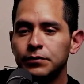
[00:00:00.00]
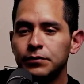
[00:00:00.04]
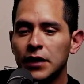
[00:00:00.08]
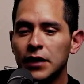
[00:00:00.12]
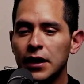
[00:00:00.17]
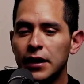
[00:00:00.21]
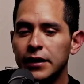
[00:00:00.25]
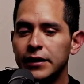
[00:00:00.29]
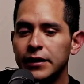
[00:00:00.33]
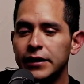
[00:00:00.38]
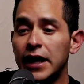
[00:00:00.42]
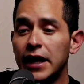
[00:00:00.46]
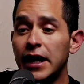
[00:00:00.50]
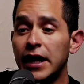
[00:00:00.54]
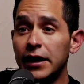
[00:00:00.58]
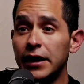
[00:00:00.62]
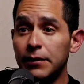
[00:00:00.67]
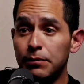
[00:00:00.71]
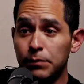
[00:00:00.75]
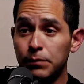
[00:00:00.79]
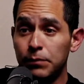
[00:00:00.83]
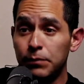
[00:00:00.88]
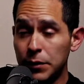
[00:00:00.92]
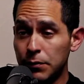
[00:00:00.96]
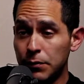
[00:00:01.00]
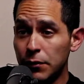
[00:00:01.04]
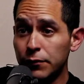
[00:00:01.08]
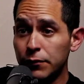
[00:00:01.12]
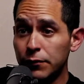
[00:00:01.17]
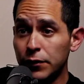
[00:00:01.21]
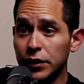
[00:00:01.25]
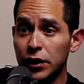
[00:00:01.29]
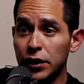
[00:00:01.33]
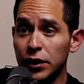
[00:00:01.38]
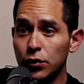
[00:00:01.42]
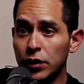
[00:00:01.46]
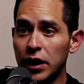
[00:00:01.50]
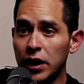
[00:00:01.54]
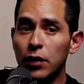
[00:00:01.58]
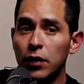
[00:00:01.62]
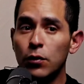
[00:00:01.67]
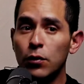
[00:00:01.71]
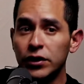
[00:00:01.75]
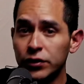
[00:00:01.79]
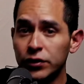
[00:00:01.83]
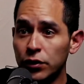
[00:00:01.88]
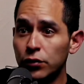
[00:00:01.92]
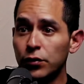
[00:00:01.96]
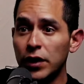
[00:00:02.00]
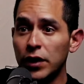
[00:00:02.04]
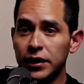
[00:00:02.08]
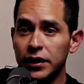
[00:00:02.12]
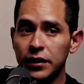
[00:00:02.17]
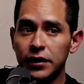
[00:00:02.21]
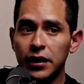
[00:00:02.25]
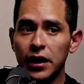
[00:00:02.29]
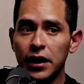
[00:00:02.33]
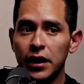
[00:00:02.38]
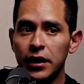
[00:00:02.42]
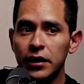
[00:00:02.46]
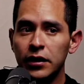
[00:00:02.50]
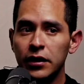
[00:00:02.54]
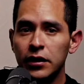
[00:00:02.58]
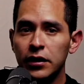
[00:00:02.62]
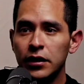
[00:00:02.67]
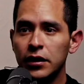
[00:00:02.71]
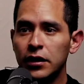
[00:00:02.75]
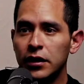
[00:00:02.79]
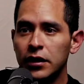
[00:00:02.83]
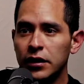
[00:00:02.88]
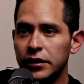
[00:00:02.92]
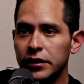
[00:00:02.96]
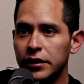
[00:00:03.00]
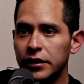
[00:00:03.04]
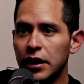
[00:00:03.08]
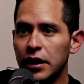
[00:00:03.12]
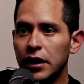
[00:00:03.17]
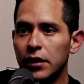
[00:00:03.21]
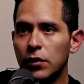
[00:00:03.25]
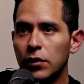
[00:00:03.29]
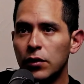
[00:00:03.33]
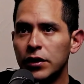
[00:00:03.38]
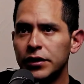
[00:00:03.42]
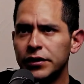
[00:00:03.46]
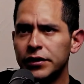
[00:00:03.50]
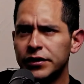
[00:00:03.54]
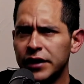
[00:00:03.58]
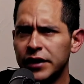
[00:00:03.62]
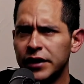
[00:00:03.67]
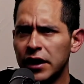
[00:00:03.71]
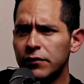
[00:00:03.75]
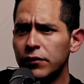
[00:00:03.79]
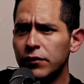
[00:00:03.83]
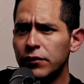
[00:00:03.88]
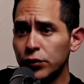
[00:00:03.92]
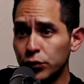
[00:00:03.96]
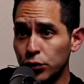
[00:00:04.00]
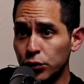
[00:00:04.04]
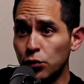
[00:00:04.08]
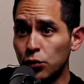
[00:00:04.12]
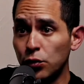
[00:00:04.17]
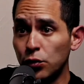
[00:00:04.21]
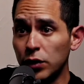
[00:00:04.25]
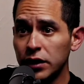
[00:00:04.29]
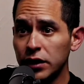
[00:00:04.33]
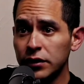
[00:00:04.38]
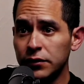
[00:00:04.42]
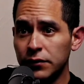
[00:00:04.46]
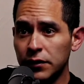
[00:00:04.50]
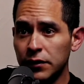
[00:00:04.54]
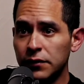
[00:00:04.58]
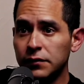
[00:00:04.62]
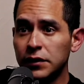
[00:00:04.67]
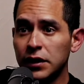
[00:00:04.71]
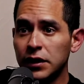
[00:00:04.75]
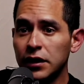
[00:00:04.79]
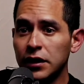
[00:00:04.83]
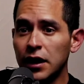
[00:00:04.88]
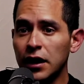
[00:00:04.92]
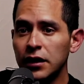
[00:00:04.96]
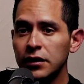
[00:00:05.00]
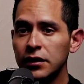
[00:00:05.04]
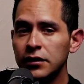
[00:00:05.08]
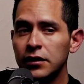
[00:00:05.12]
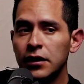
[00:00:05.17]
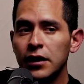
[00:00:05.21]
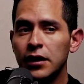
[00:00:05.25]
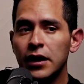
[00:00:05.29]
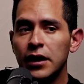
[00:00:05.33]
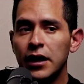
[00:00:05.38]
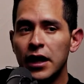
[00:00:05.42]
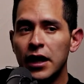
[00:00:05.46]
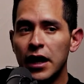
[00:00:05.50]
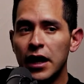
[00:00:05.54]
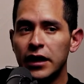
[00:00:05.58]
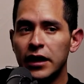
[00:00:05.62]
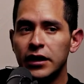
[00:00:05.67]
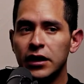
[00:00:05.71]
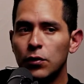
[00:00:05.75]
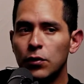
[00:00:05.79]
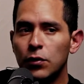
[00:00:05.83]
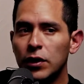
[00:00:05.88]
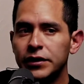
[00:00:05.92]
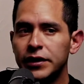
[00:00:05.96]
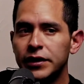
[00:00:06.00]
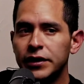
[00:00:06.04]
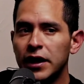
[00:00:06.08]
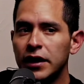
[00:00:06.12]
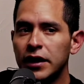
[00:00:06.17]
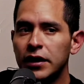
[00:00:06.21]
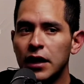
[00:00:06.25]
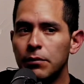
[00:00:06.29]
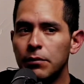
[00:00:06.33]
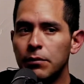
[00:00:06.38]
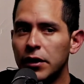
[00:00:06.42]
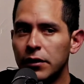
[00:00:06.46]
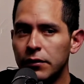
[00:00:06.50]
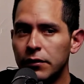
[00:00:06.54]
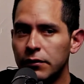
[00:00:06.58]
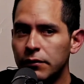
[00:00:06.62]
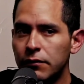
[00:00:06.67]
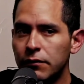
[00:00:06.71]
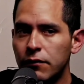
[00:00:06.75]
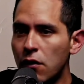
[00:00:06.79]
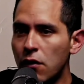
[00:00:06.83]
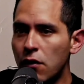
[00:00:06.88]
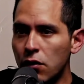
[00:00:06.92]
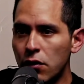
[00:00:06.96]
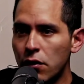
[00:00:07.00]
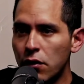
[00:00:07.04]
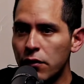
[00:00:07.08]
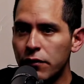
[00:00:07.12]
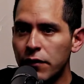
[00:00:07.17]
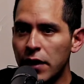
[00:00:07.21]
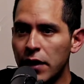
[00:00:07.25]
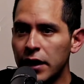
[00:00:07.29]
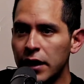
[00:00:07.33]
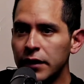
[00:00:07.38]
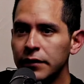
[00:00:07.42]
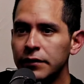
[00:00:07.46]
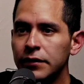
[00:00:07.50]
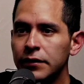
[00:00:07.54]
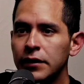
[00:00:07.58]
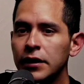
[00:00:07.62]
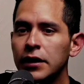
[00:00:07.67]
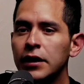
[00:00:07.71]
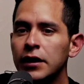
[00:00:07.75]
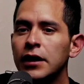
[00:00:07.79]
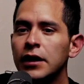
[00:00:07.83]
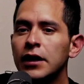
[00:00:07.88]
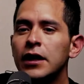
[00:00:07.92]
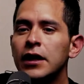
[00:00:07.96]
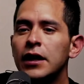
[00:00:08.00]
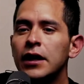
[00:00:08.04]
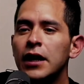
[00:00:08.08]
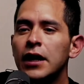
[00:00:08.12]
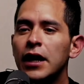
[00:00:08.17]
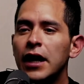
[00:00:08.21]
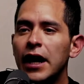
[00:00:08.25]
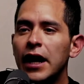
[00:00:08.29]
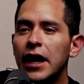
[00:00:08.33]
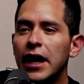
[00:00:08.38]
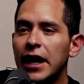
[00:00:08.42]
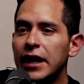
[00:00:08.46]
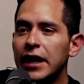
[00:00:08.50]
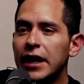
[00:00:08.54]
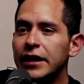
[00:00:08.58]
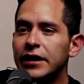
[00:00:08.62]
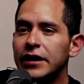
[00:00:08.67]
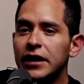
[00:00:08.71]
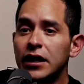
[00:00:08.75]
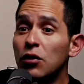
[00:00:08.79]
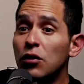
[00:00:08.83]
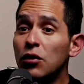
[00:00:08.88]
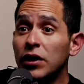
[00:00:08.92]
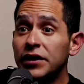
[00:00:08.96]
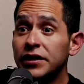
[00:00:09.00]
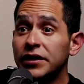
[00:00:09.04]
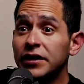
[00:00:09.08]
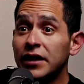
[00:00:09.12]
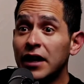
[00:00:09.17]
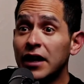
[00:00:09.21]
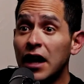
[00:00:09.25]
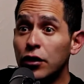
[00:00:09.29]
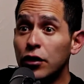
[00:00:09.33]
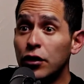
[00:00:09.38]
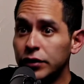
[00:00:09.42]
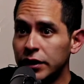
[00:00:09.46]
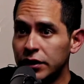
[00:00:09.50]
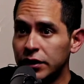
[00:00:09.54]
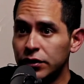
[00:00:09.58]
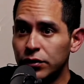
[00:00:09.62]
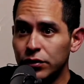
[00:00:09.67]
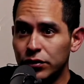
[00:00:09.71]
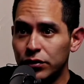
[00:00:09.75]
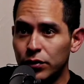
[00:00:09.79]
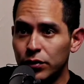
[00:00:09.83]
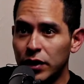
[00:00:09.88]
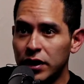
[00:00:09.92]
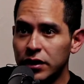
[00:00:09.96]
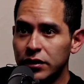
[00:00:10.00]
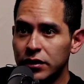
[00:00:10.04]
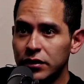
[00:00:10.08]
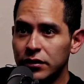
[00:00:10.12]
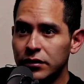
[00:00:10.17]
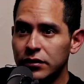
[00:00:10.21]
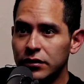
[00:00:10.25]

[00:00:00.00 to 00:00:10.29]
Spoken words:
The people from the UK was already there. They was staying for 2 weeks, 15 days, and it was day number 4 or 5, and it was chaotic situation